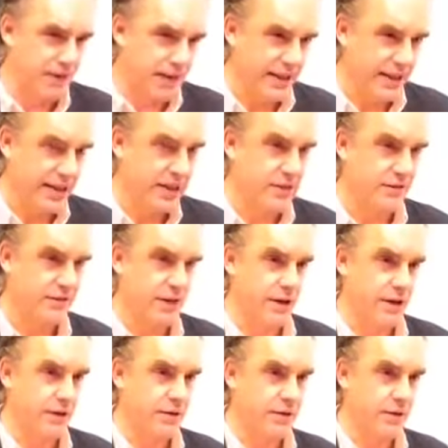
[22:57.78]
millions of
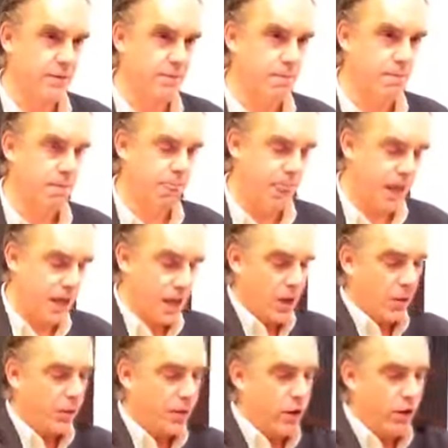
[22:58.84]
years,
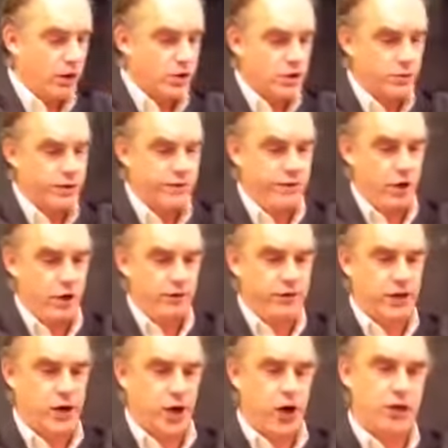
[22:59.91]
we also evolved
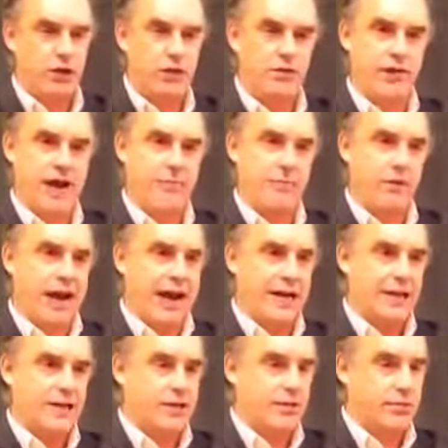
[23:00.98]
a cognitive
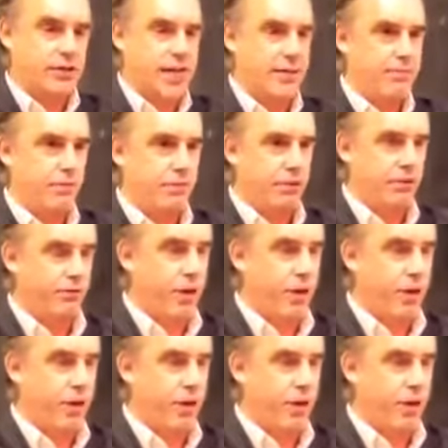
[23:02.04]
apparatus that was capable